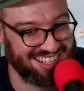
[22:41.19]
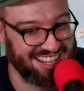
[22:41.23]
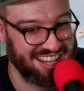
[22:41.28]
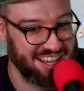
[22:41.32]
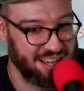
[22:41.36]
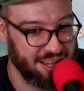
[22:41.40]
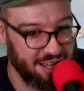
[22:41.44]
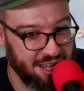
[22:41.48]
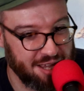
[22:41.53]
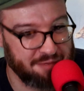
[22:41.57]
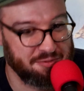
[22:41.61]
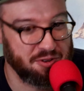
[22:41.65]

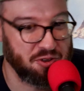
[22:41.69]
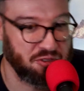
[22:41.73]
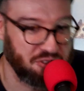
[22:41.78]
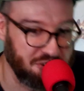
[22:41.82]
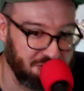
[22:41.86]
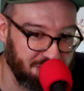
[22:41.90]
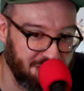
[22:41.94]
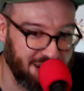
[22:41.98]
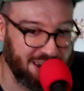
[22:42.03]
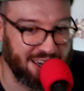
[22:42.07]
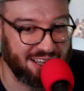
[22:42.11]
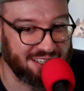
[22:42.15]
stats about
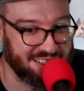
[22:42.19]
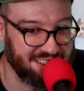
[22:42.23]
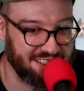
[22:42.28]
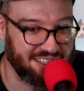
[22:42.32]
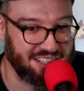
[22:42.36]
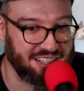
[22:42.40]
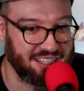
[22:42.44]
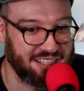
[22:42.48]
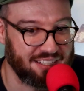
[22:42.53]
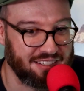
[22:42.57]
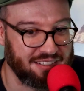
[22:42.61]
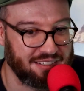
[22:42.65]
the
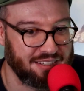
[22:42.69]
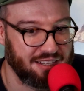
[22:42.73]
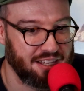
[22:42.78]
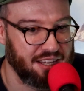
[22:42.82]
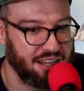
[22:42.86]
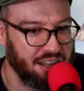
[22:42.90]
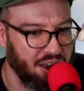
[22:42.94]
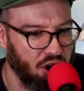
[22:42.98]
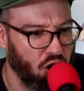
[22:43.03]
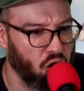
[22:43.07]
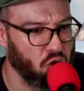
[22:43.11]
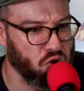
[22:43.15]
vaccine.
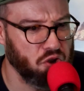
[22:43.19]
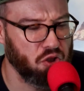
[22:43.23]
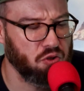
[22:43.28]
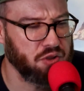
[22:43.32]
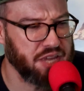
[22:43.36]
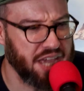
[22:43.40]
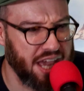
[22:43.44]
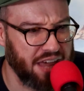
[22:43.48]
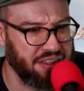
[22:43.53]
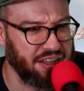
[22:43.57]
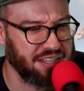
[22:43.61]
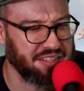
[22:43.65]
Oh no,
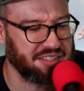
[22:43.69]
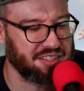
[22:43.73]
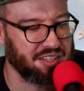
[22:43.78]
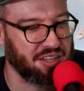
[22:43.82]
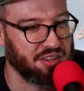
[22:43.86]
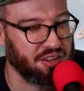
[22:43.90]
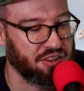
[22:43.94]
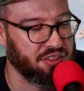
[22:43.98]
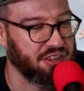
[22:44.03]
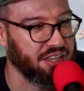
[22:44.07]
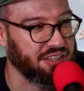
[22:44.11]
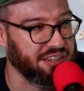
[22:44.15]
yeah, that's the
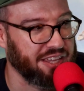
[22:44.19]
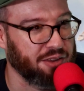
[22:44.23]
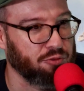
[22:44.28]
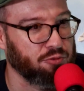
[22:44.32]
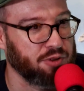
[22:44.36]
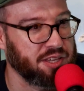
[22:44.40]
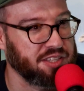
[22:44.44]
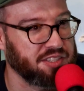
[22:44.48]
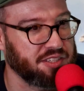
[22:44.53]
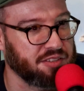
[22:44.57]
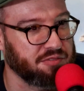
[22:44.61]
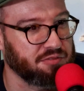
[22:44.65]
other thing. They
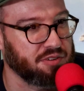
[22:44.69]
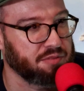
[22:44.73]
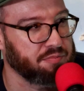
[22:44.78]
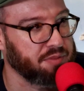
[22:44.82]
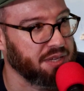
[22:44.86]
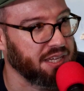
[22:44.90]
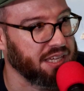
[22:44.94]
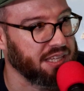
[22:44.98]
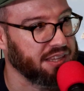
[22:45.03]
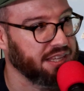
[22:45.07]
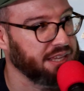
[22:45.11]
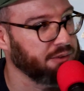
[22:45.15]
rinse and
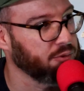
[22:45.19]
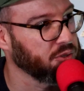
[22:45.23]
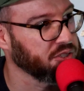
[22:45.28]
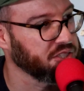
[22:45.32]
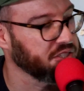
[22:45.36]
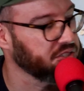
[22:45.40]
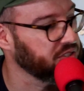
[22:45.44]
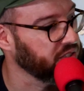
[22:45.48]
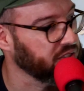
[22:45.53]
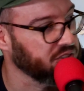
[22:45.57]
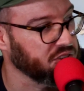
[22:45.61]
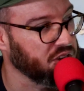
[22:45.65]
repeat. They will
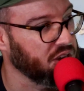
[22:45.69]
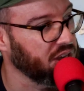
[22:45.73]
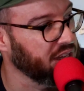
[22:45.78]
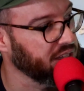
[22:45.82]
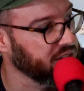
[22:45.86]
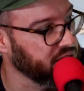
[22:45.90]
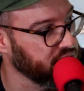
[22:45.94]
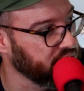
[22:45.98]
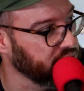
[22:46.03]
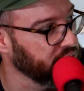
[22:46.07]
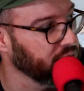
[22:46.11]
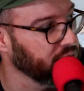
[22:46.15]
just exhaust